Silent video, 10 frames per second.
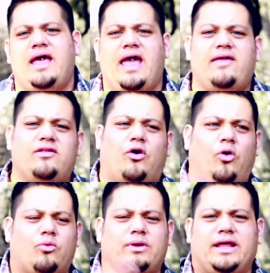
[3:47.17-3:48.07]
And the
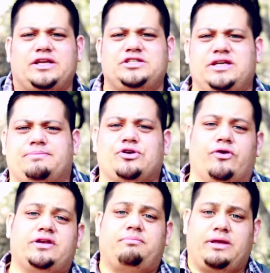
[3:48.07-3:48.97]
whole relationship's
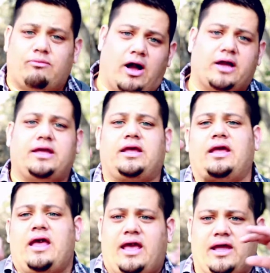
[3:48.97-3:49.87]
going to be rocky
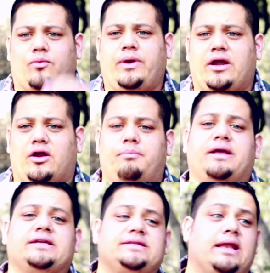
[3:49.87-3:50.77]
and weird
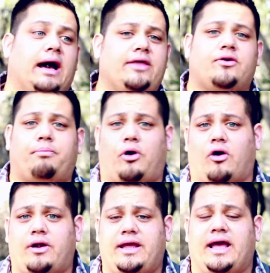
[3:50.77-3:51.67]
because neither
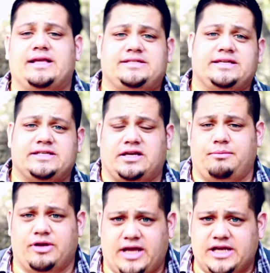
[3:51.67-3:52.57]
party has decent
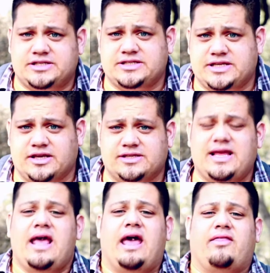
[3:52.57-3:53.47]
communication skills
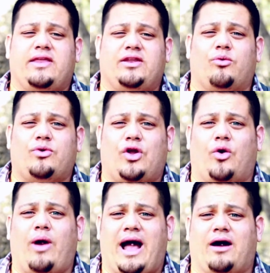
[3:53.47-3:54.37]
and they don't know
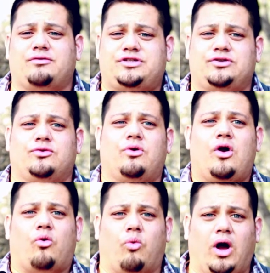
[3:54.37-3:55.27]
how to
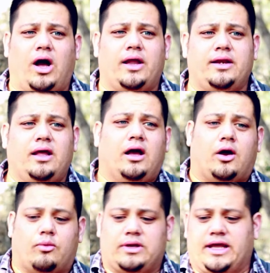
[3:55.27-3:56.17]
run a
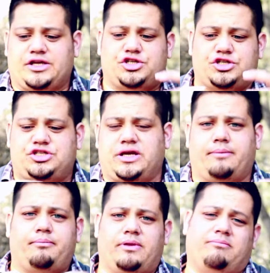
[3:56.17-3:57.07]
relationship.
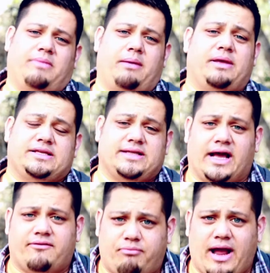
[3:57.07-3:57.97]
And maybe it's lack
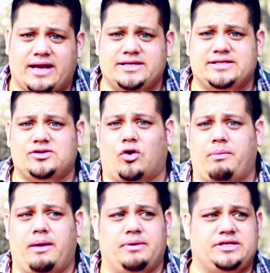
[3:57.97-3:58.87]
of practice or
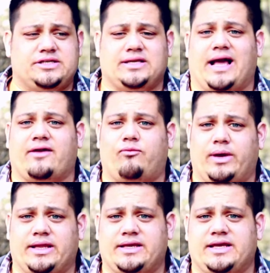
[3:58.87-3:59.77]
maybe it's just lack of
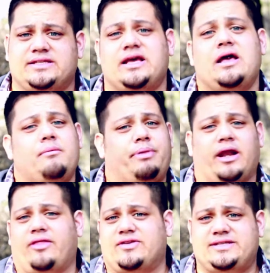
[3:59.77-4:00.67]
willingness. But
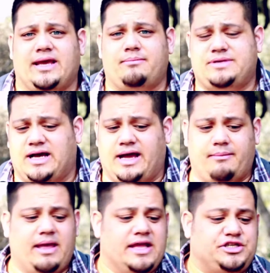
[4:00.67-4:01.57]
at the same time,
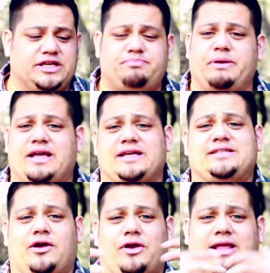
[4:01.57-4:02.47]
just because
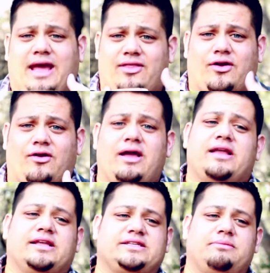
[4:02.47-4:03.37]
they're together
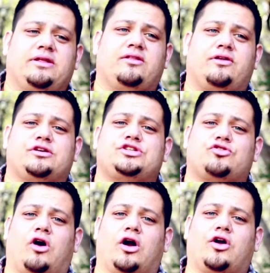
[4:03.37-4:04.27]
doesn't mean that they're
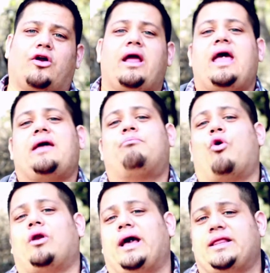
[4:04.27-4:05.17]
stronger and
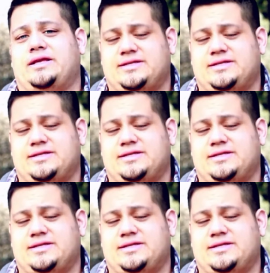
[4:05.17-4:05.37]
more likely